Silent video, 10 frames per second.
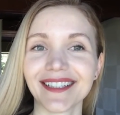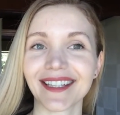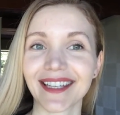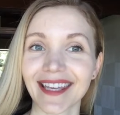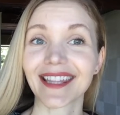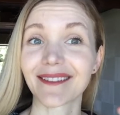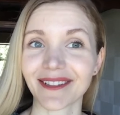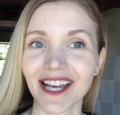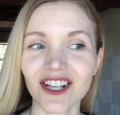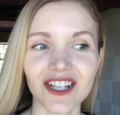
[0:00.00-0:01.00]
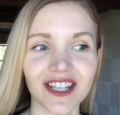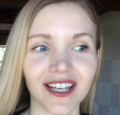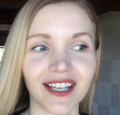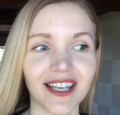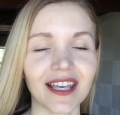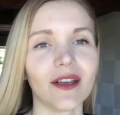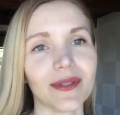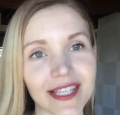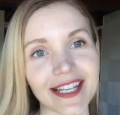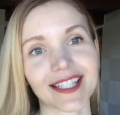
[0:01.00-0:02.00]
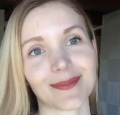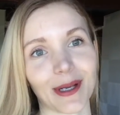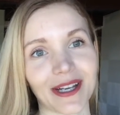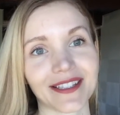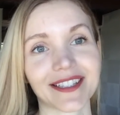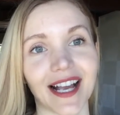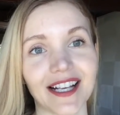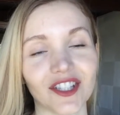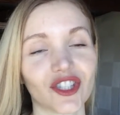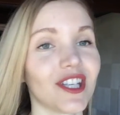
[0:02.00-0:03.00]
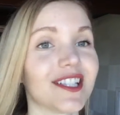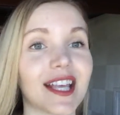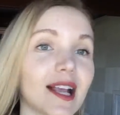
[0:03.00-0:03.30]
like in the flesh. It was an experience, guys. She is